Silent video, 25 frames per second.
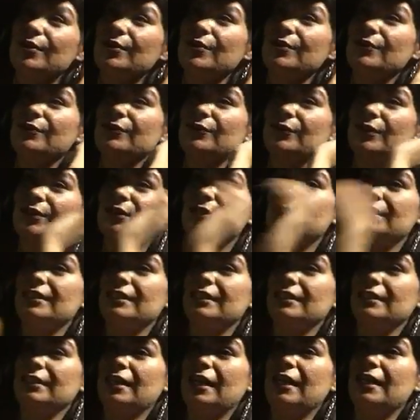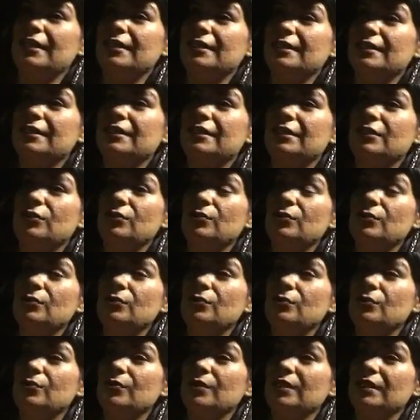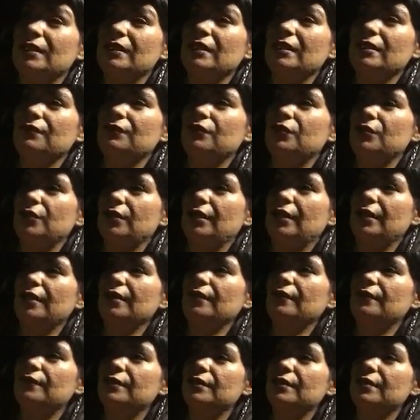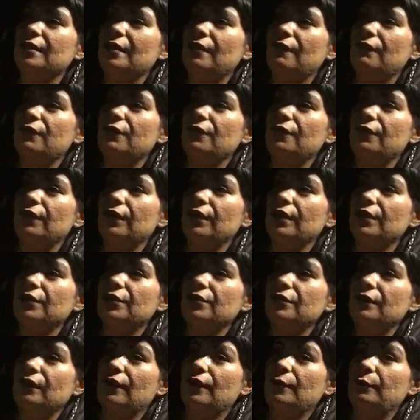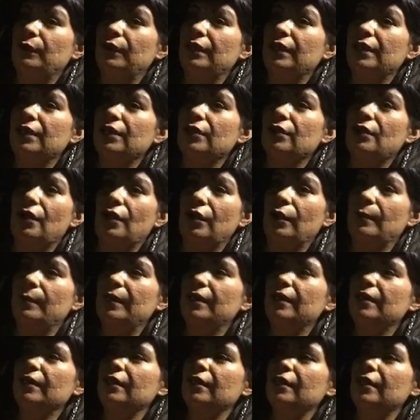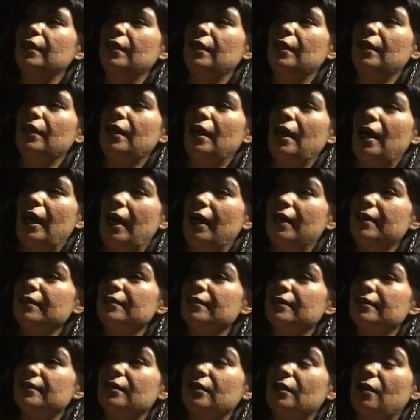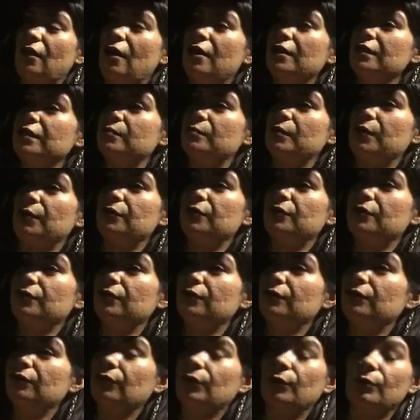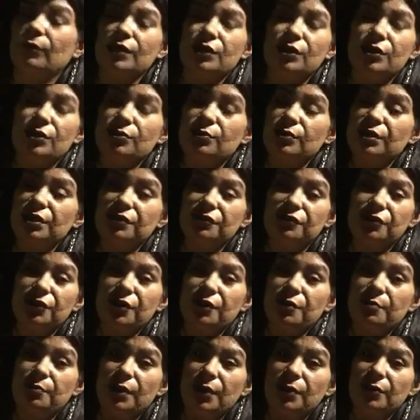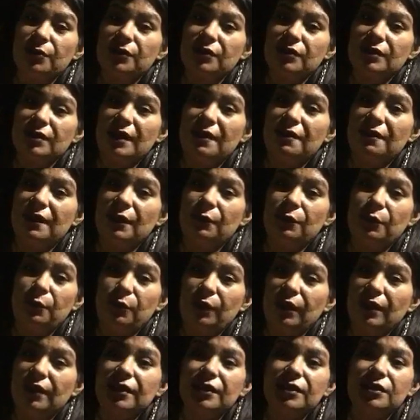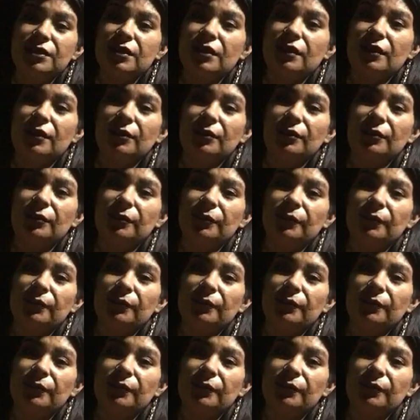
are the first in line to receive your gifts. If you feel like you've completed karma, ask the cosmos for what you wish for the most, and they will bring it to you.